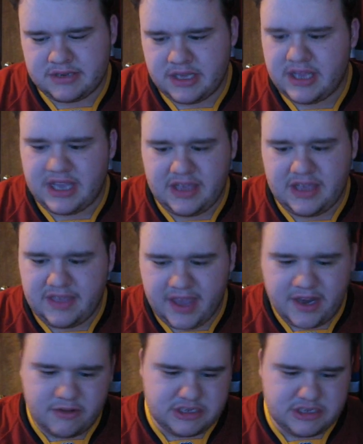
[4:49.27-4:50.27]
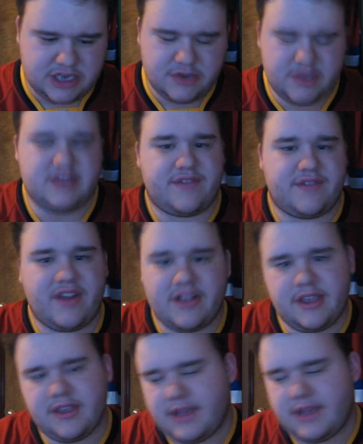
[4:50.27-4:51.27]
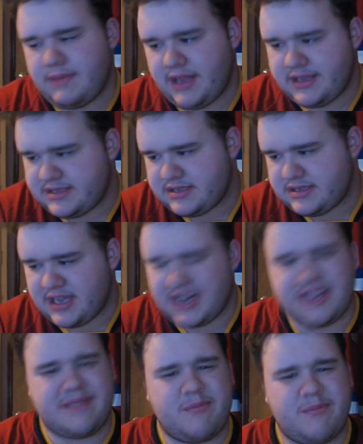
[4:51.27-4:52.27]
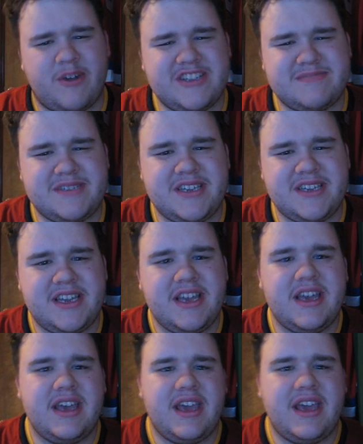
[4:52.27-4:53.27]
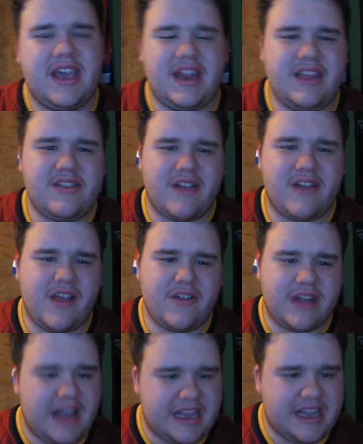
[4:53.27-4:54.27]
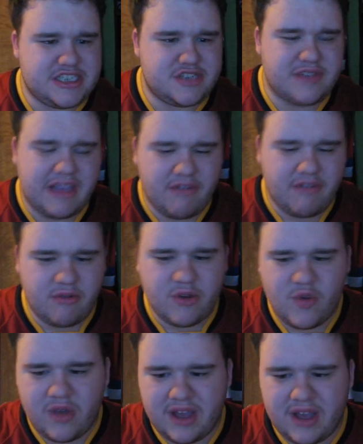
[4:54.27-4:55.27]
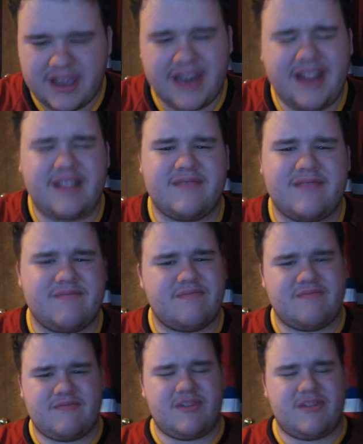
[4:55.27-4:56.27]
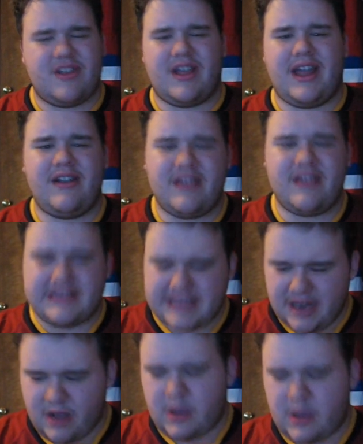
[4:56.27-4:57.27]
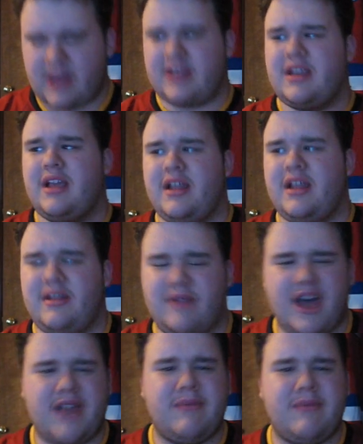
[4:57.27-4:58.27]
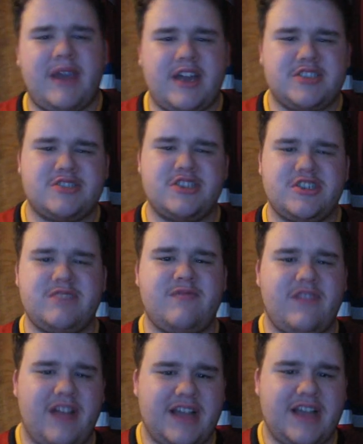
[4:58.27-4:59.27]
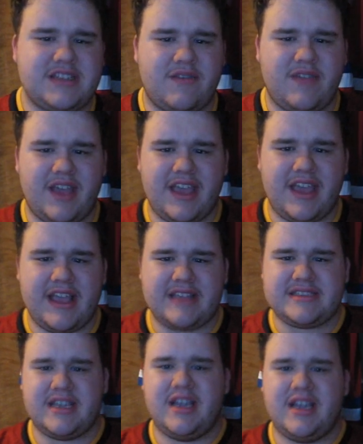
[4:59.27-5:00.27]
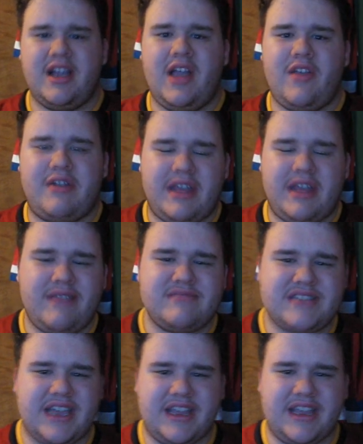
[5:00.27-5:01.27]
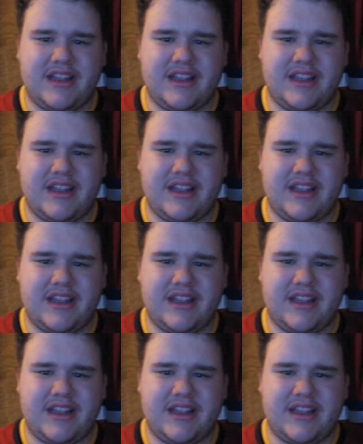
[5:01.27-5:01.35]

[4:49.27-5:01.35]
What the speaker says: Keith Yandel, which I knew he was fairly good, but he's kind of impressed me. And even other guys, they have a real it's kind of like a non-mainstream philosophy, I guess. Their team's like,